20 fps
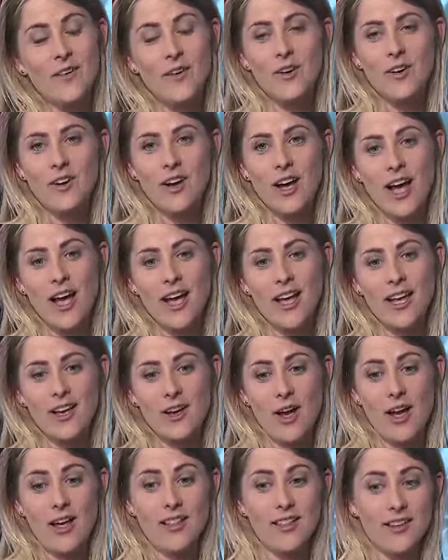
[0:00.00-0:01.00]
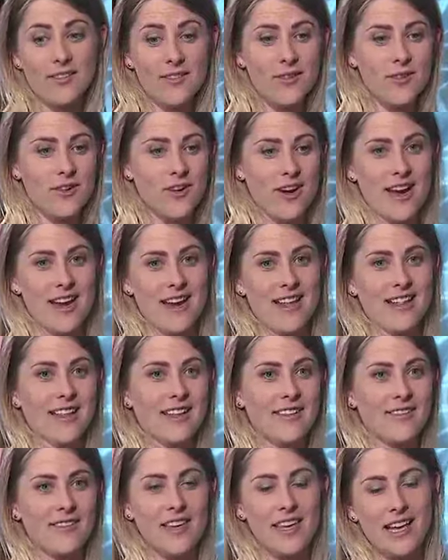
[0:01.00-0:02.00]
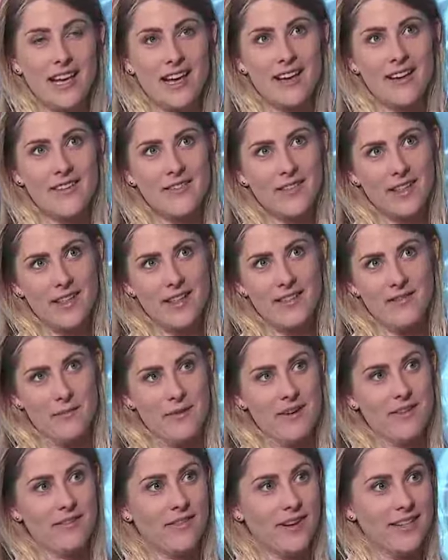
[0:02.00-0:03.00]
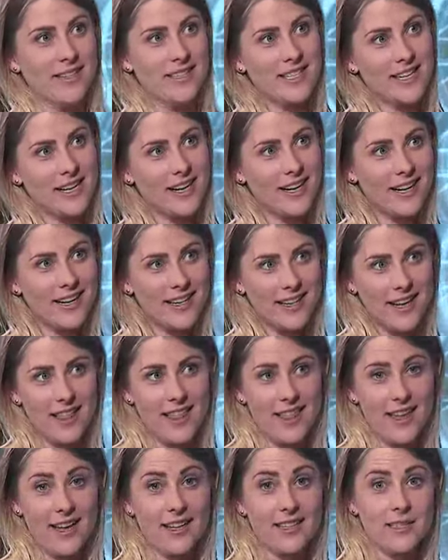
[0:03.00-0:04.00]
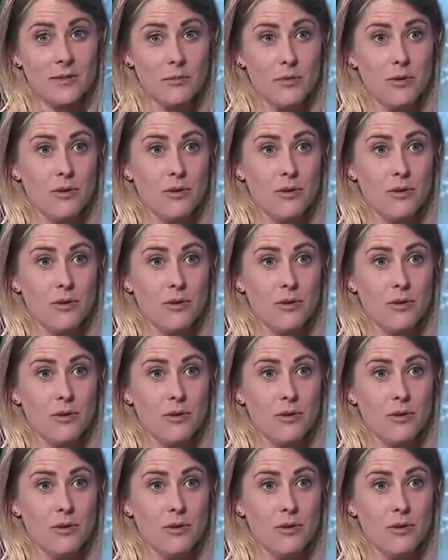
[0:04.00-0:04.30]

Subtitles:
Well, I love Ukraine. I love Kiev. I love my friends here. I think it's a